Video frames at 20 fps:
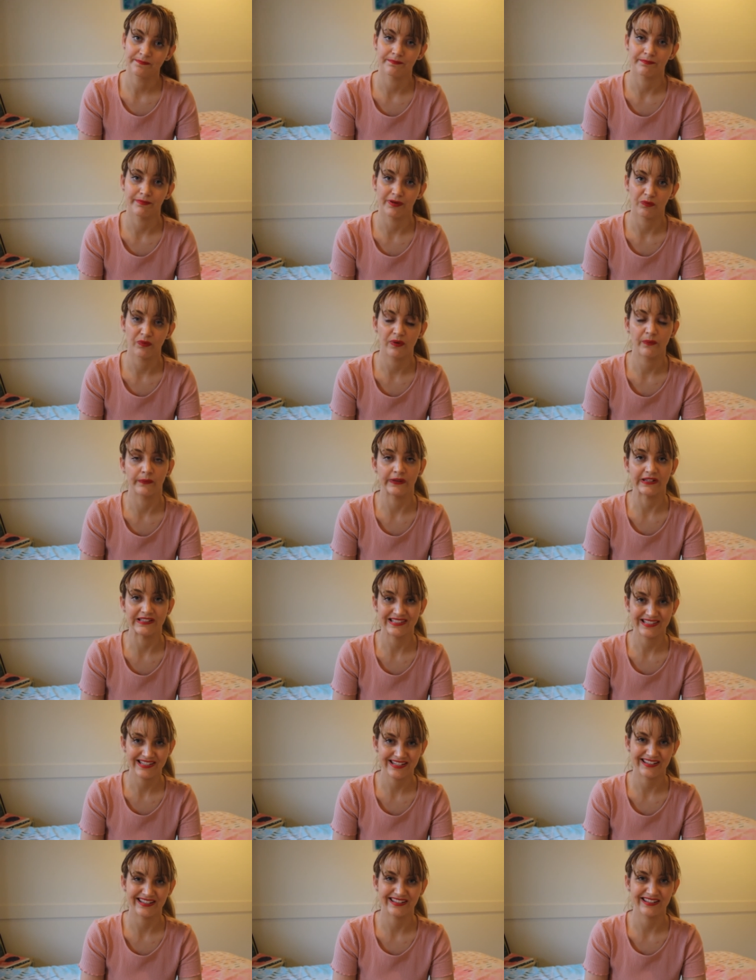but when we
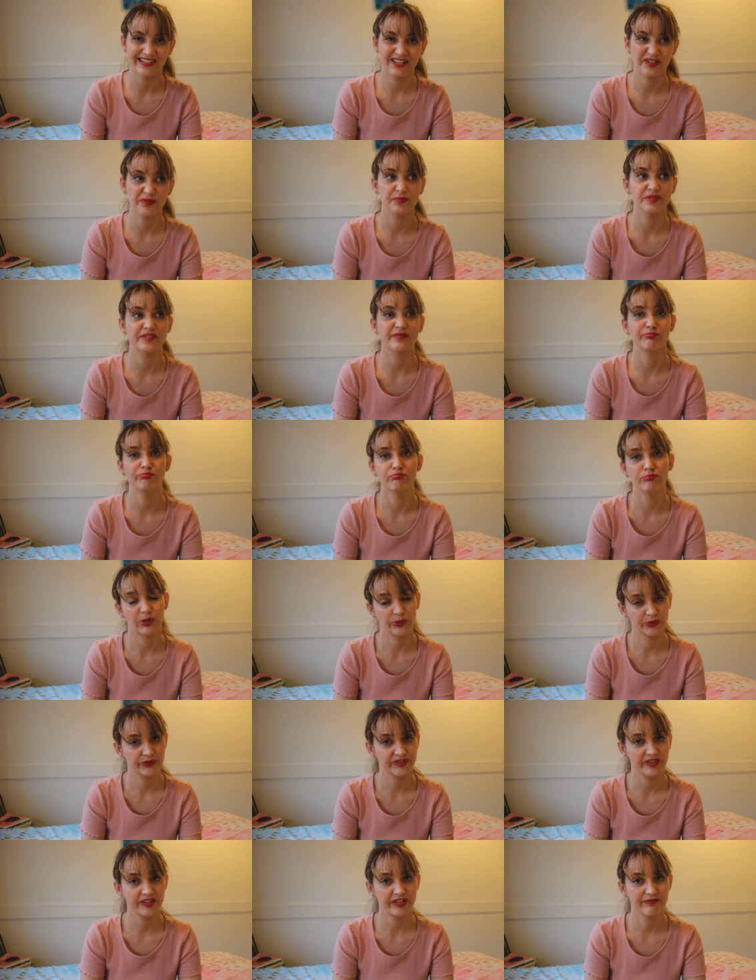did, it was
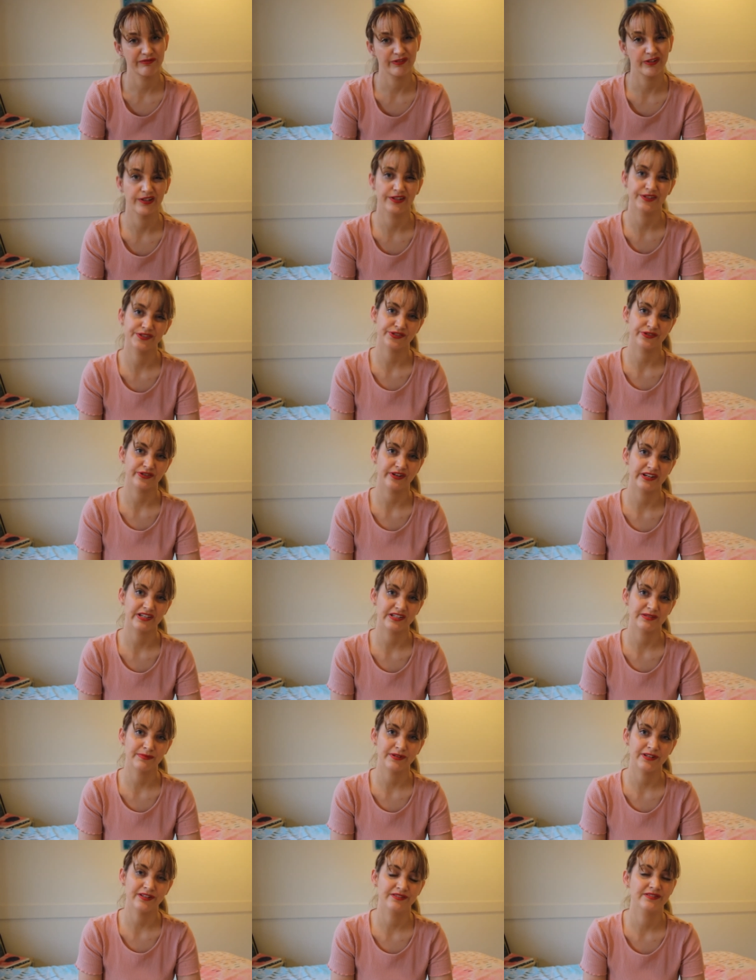mostly for
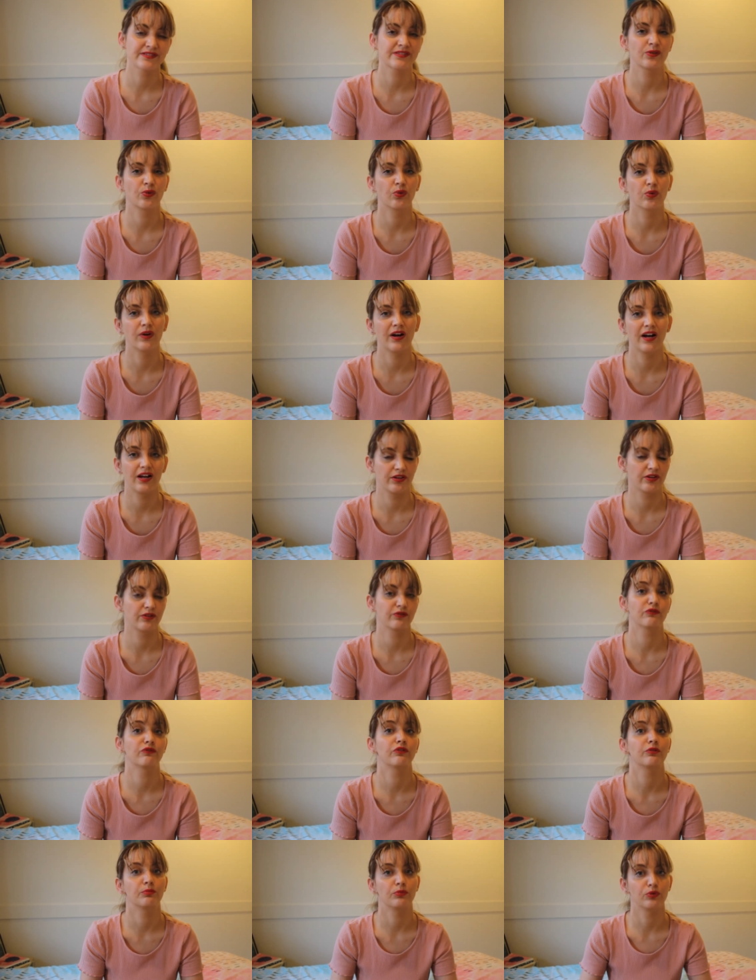hysterectomies or other
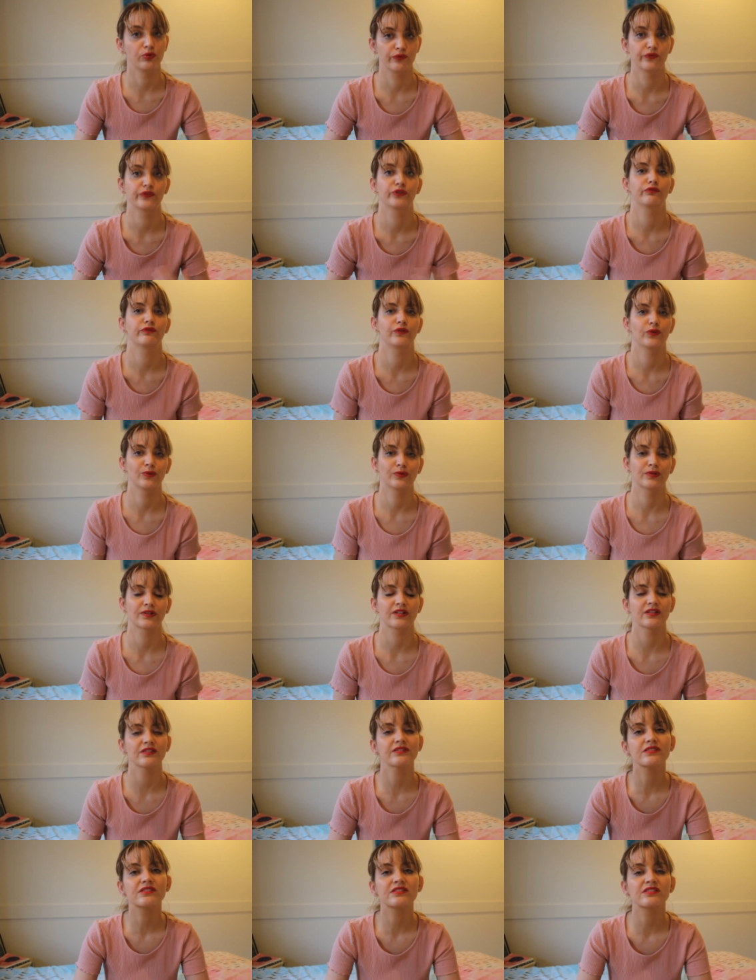removal of
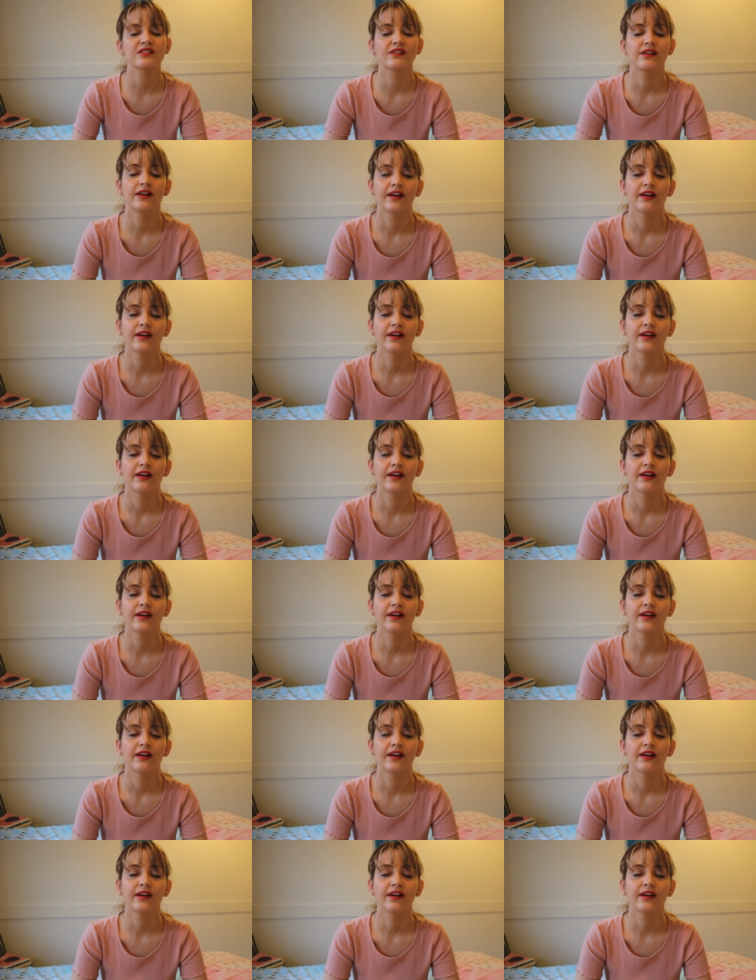organs,